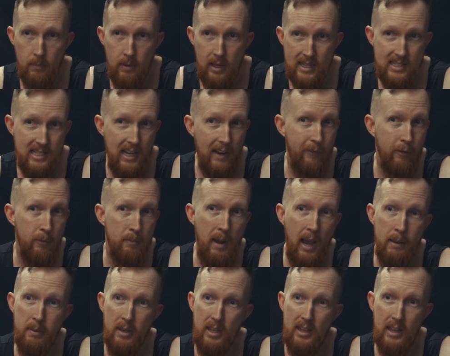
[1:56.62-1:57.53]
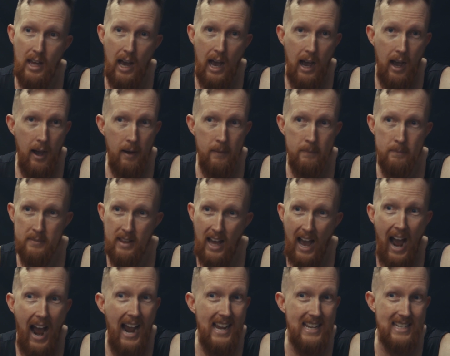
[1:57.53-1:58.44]
except for maybe the
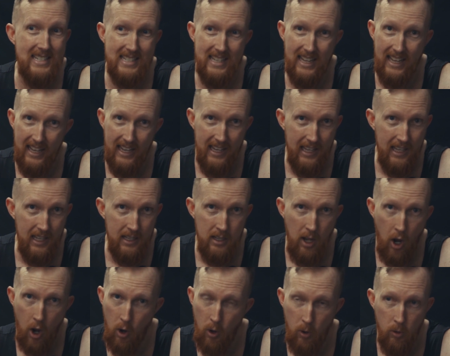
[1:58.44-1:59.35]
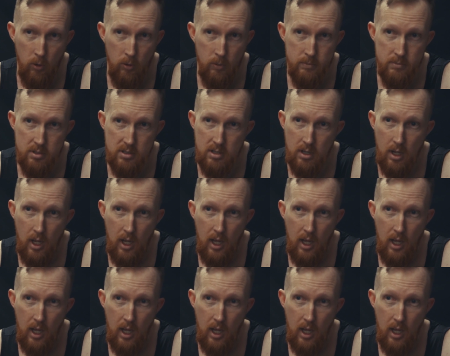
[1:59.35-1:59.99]
highest end homes,